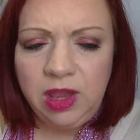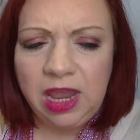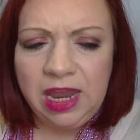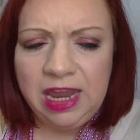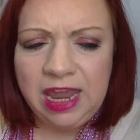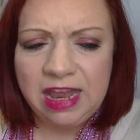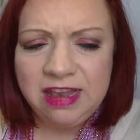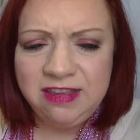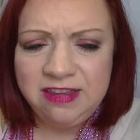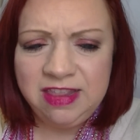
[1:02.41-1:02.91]

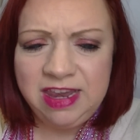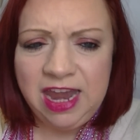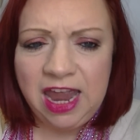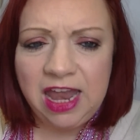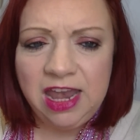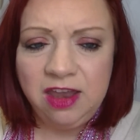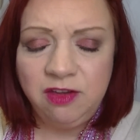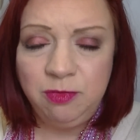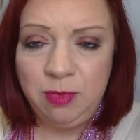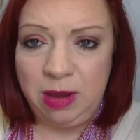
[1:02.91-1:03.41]
get to the
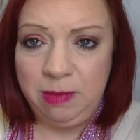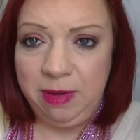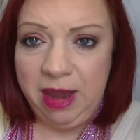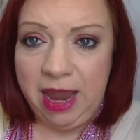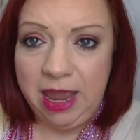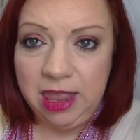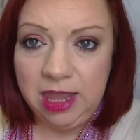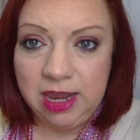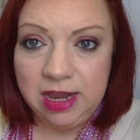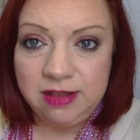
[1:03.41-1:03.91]
end of my
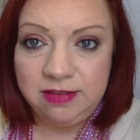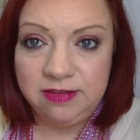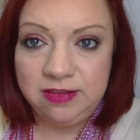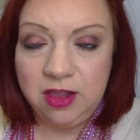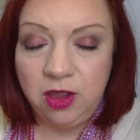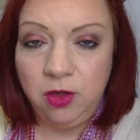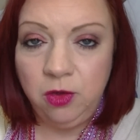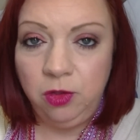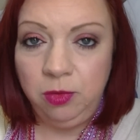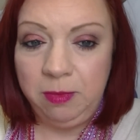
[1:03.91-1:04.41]
palettes
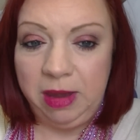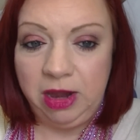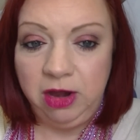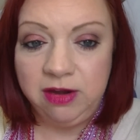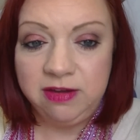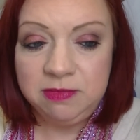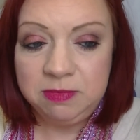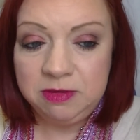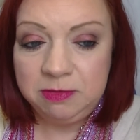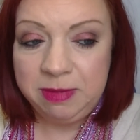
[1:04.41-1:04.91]
though, my Christmas